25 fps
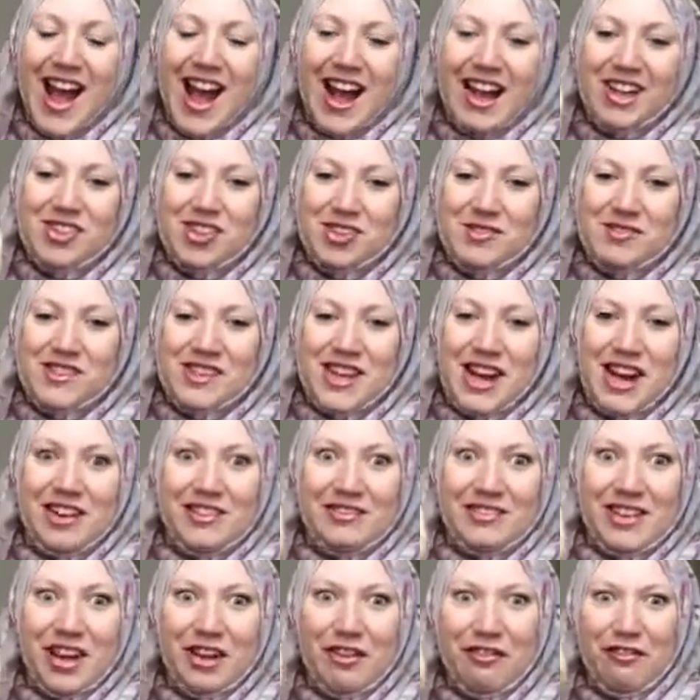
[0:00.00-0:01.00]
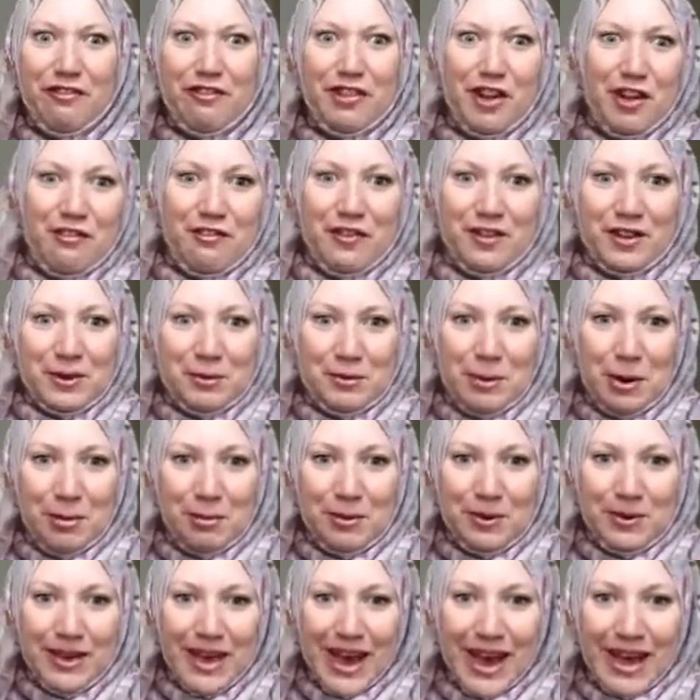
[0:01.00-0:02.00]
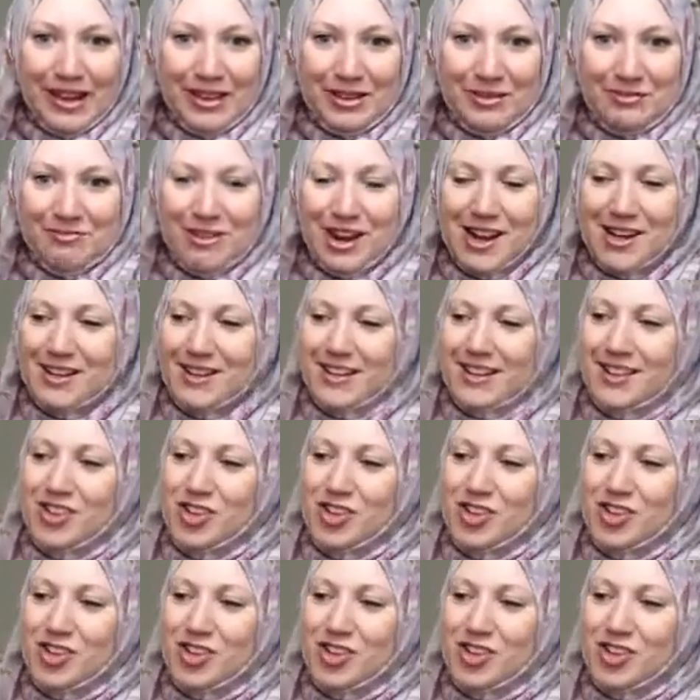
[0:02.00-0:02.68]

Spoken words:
And she was kind of like fluffing them up and getting them ready.